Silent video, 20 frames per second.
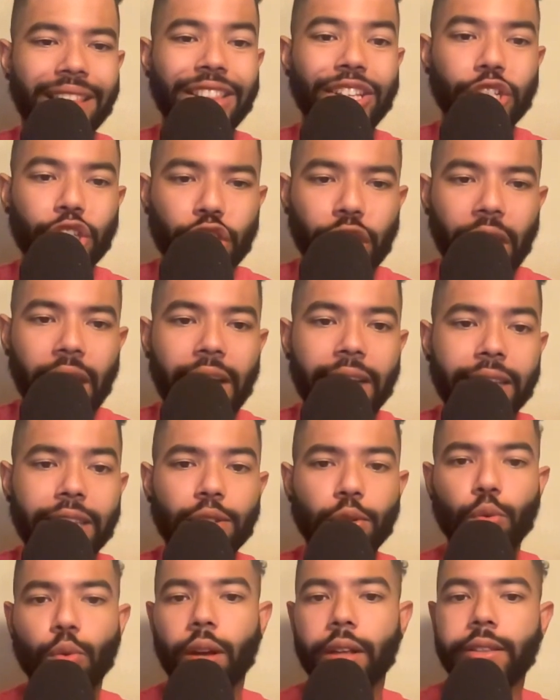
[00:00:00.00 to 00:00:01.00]
then the Giants,
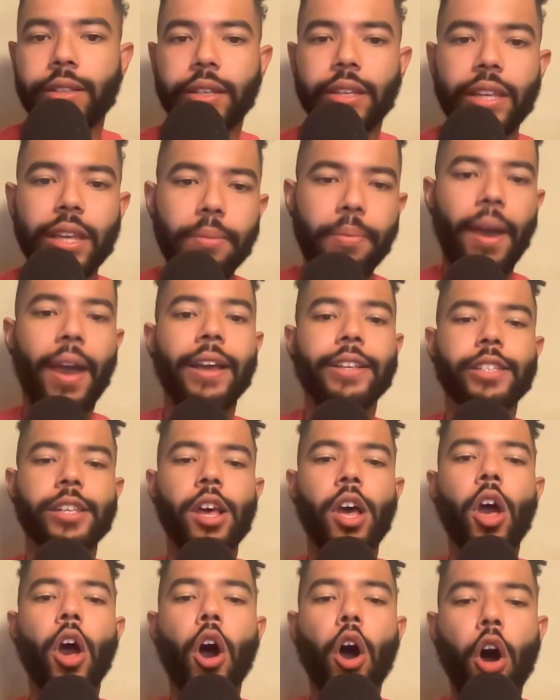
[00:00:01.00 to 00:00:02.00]
Reds, and D-backs
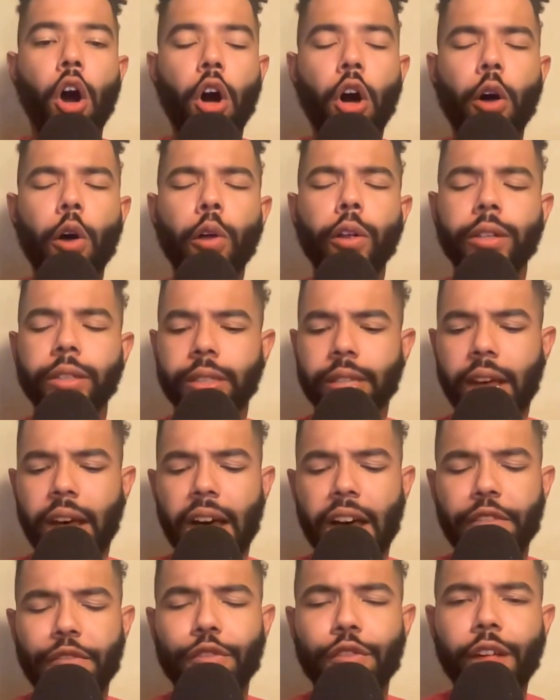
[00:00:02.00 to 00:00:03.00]
all
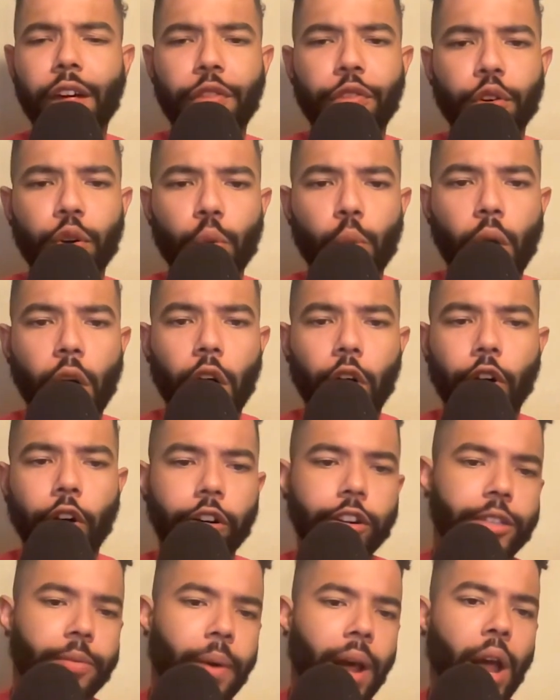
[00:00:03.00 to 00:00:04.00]
tied for that third wild
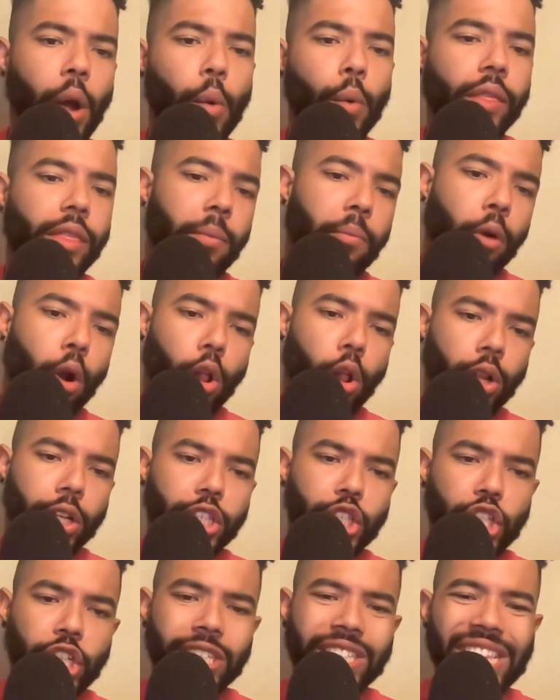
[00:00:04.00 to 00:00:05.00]
card spot, with the Marlins
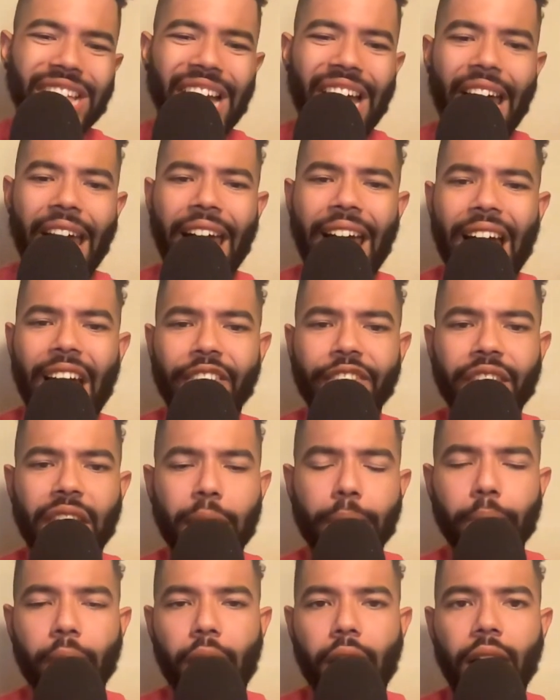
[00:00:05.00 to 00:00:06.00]
just a half
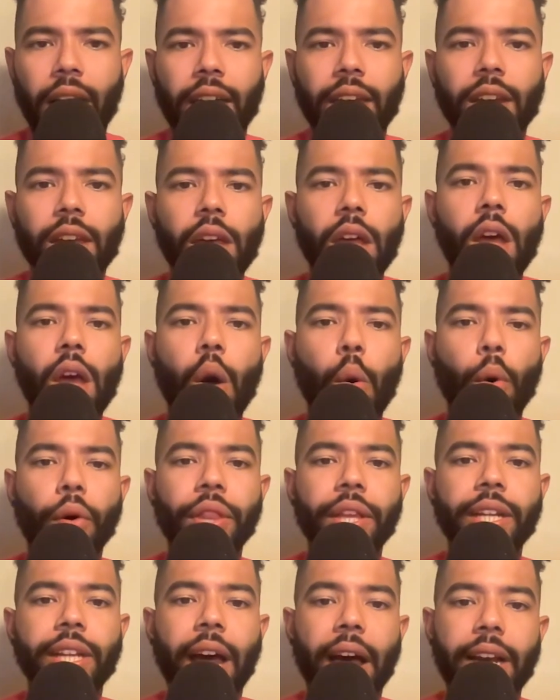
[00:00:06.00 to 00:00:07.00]
game behind. One
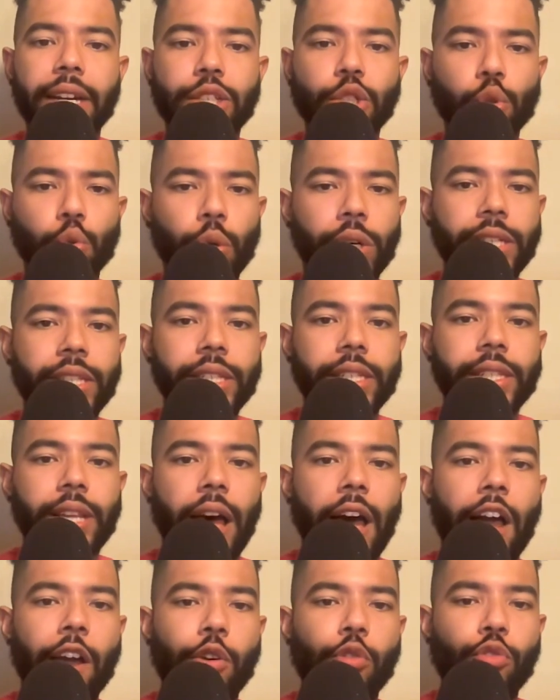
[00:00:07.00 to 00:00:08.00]
of the tightest races
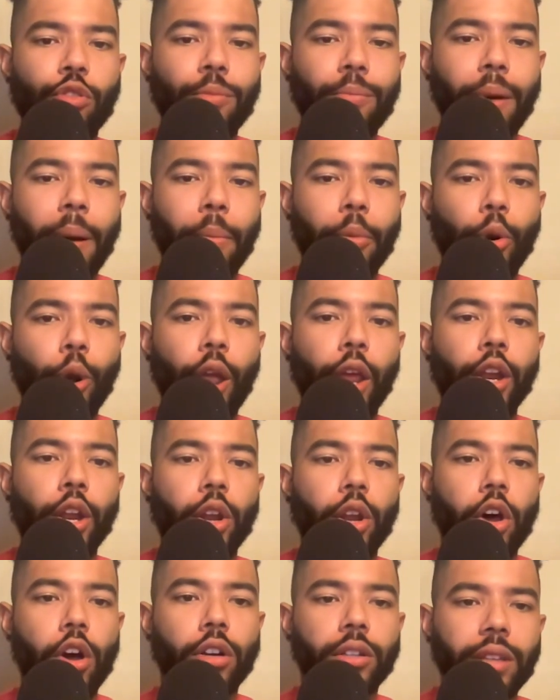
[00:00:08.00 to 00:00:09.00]
I can remember in a
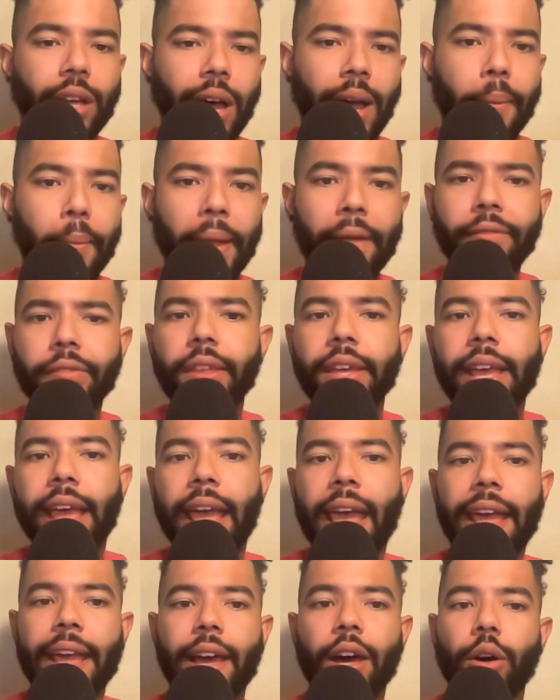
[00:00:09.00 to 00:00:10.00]
long time. Even
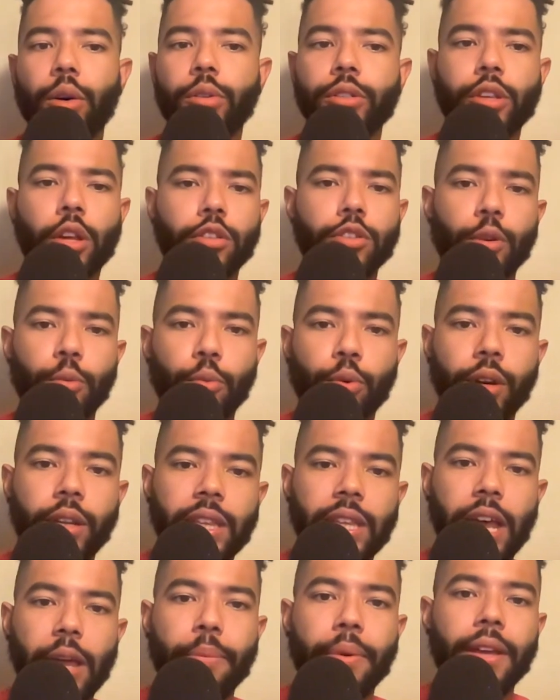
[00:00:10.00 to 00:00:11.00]
the AL is also pretty
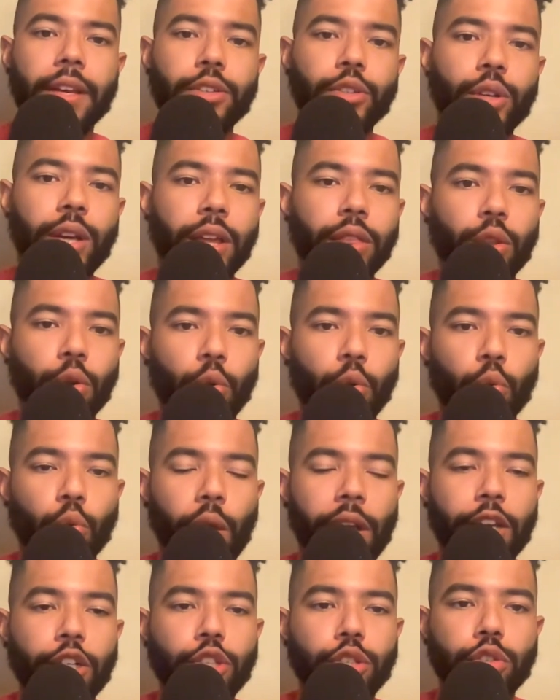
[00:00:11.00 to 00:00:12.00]
tight, because you got the
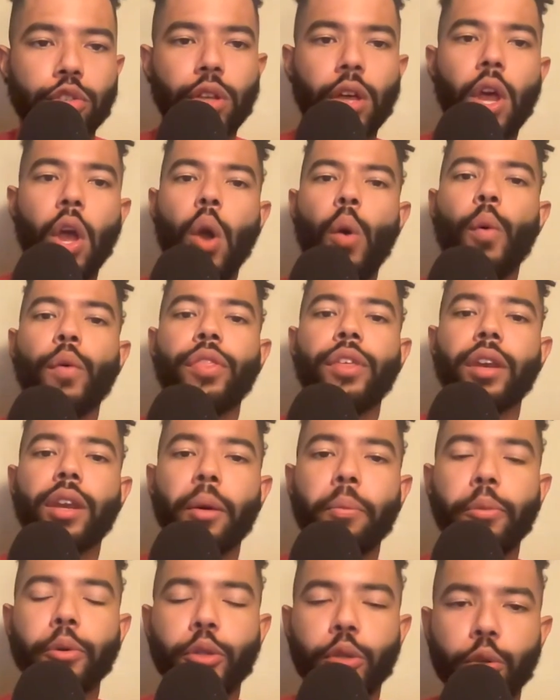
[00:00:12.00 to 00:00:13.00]
Rangers with the
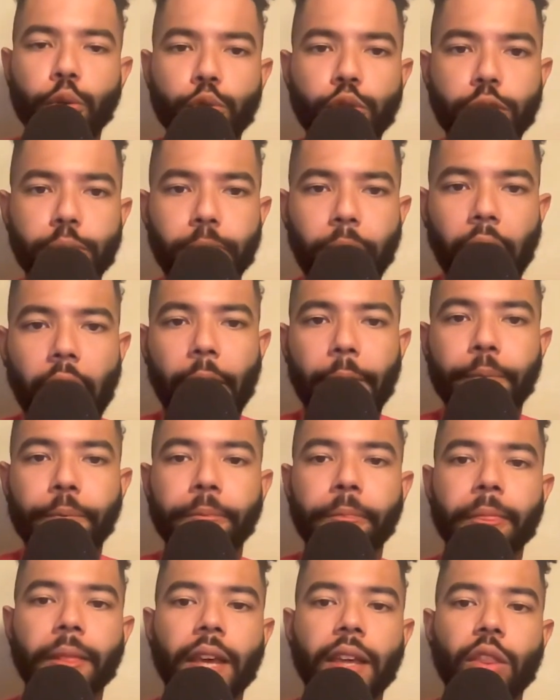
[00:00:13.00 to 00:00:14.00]
number 2 spot
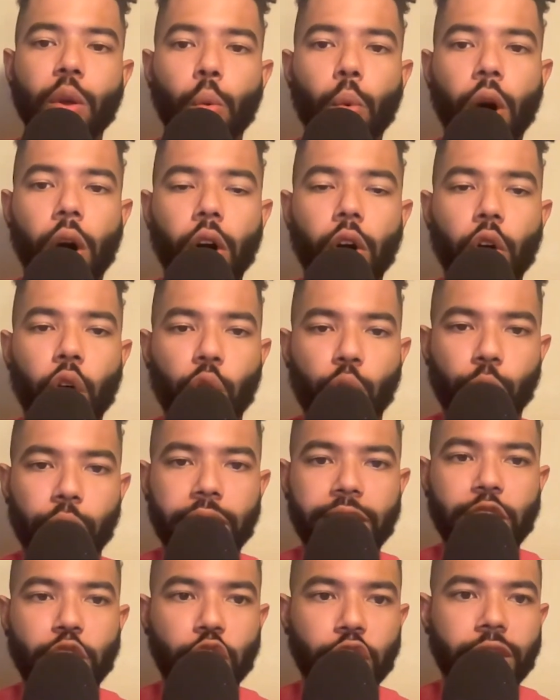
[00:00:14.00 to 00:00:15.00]
in the wild card
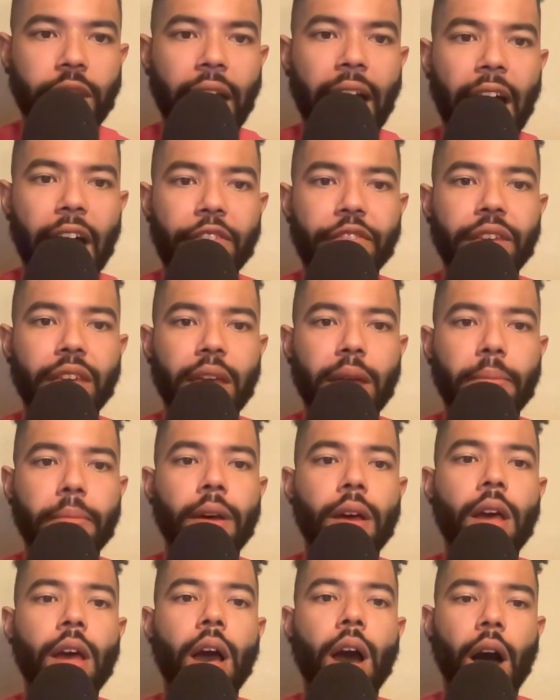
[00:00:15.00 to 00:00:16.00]
race, just a half game
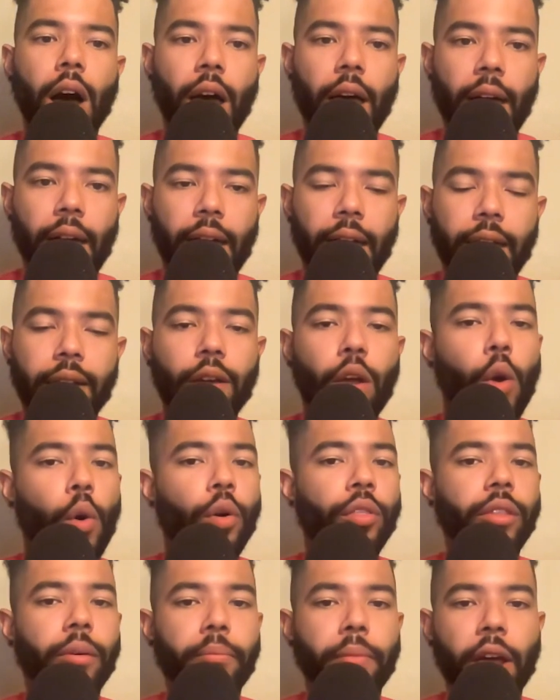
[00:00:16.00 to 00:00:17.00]
ahead, with
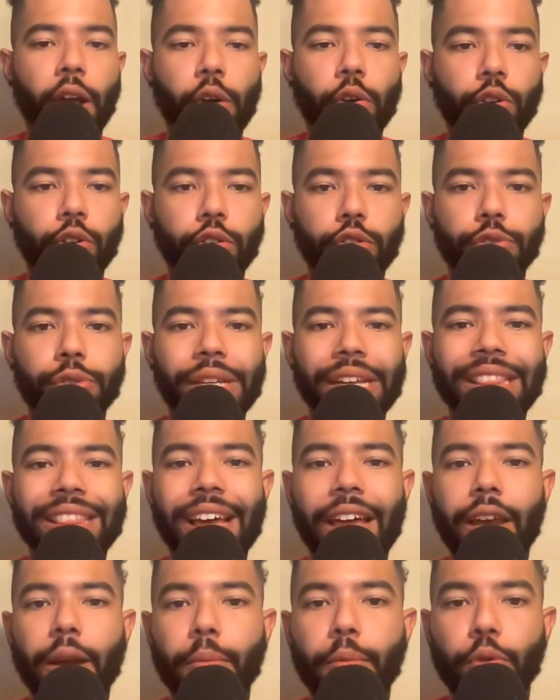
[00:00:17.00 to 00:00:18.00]
the Mariners in that
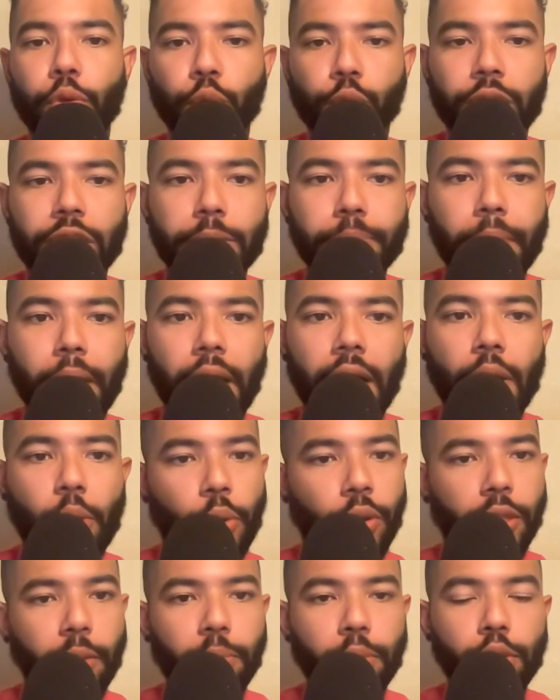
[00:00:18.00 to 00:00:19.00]
number 3 spot, with
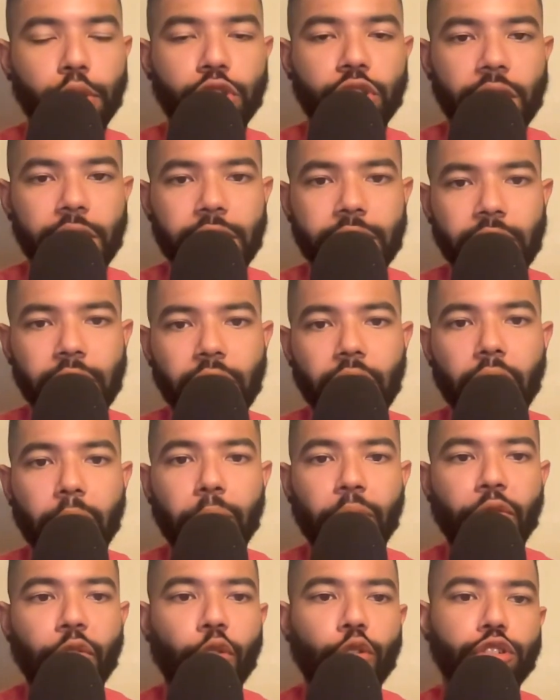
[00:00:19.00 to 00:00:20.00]
the Blue Jays in the number
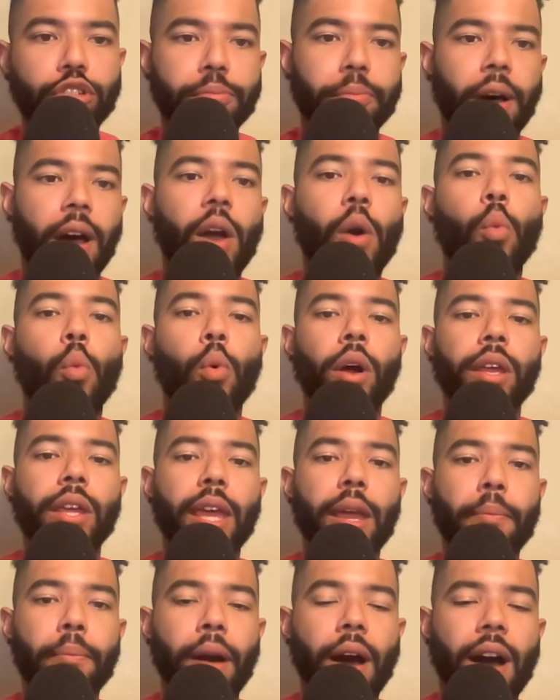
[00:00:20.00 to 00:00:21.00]
4 spot, 1
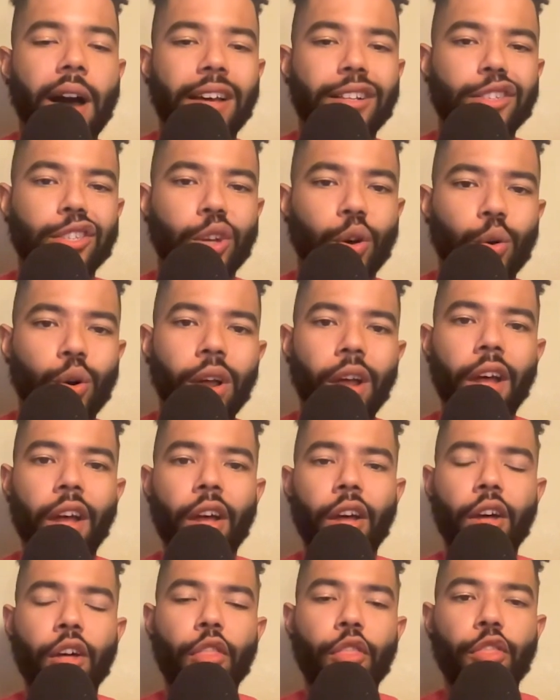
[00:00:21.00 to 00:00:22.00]
game behind. So
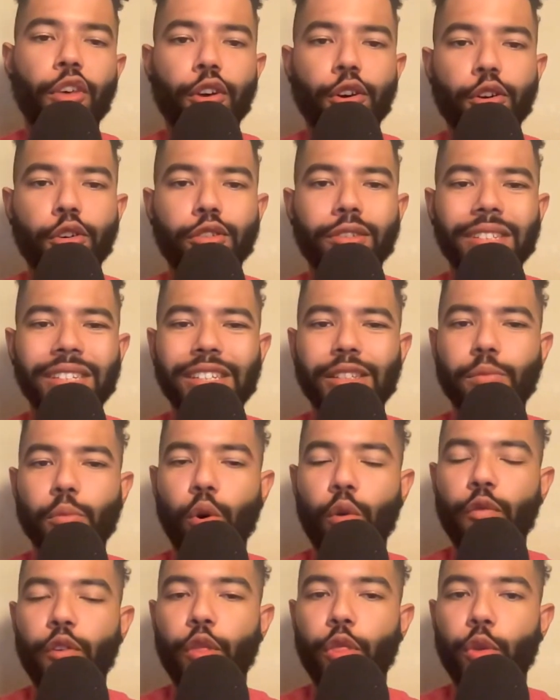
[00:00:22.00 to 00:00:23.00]
theirs is more
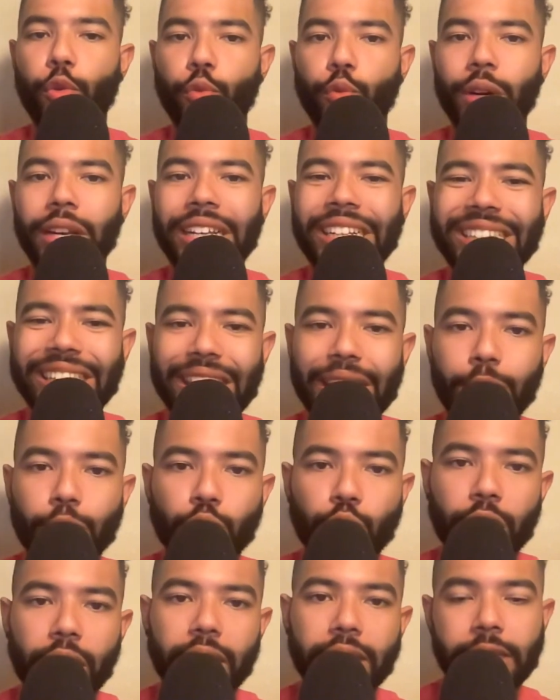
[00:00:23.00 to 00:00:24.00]
of a 3-team
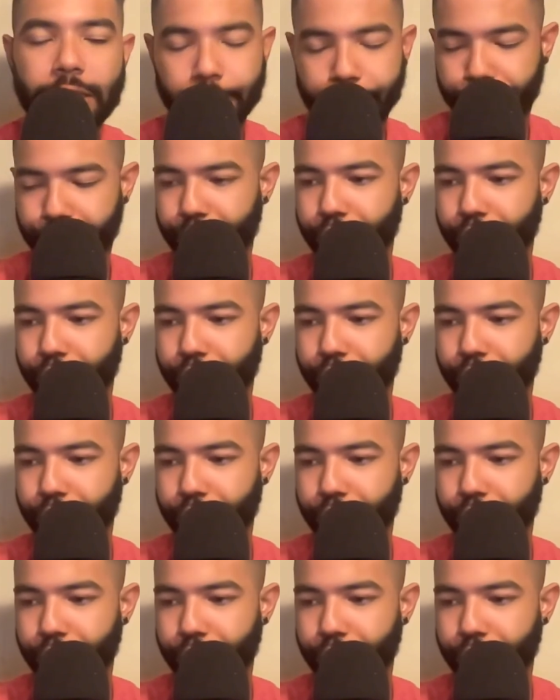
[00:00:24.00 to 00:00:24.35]
race